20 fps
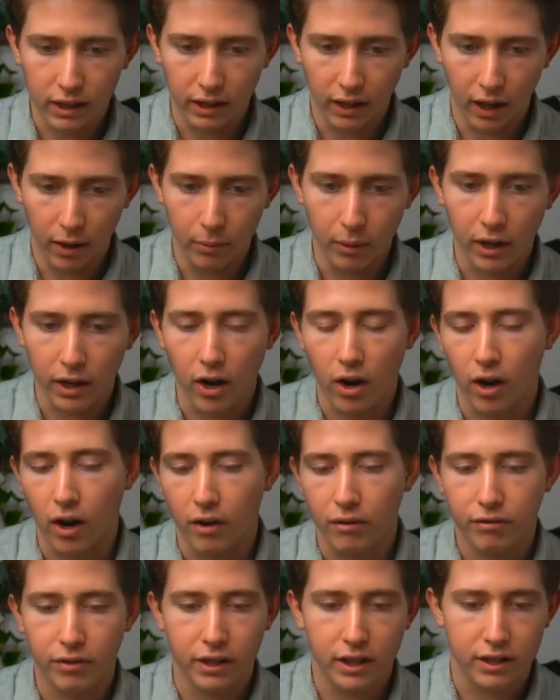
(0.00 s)
I'll be like, I'll
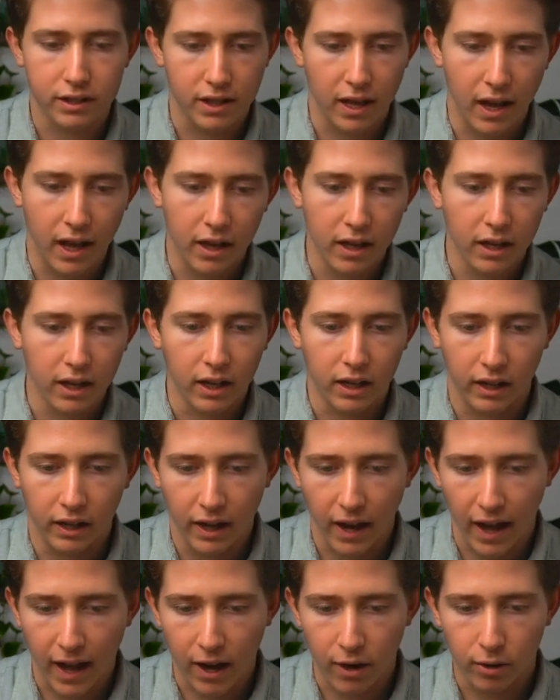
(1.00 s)
finish that in an
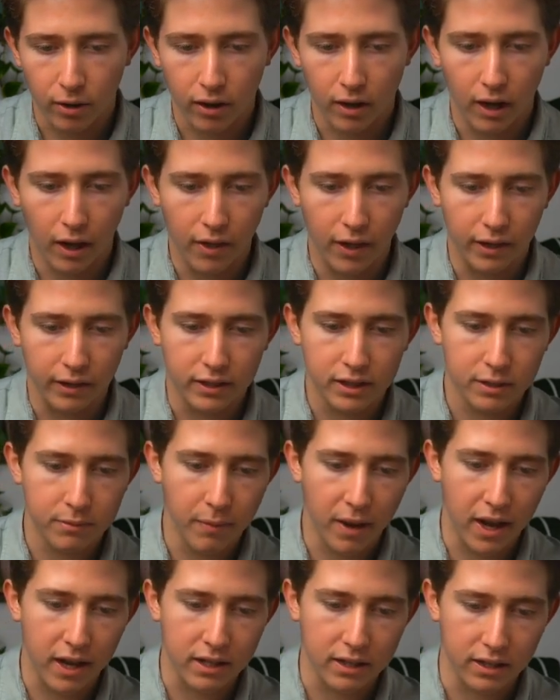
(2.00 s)
hour and then
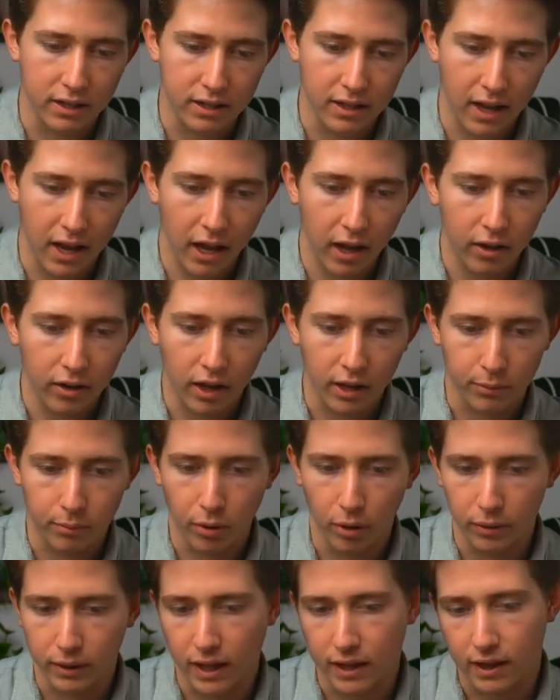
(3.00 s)
smash this out. I can
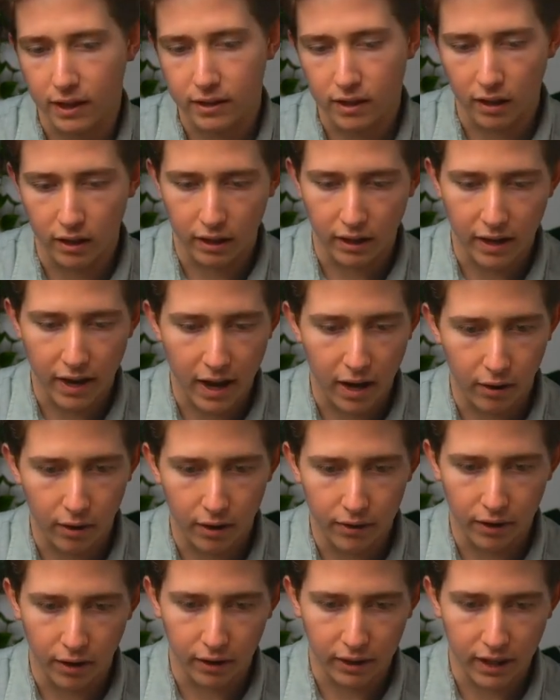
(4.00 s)
probably get that done in an hour and
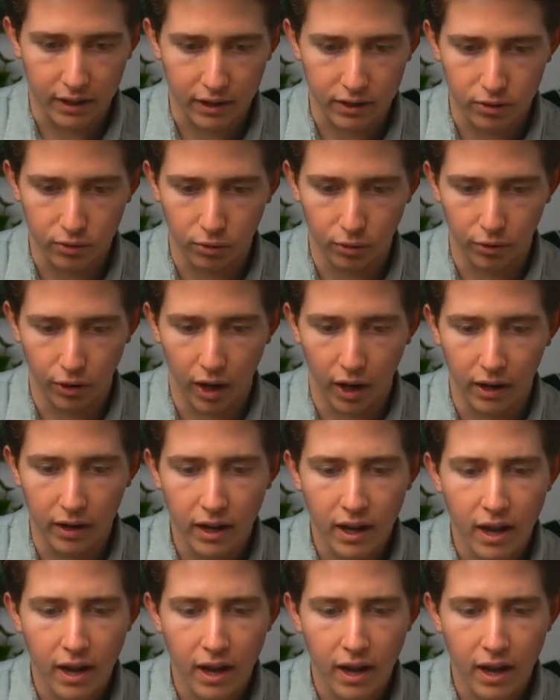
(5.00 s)
then I'll get this all done.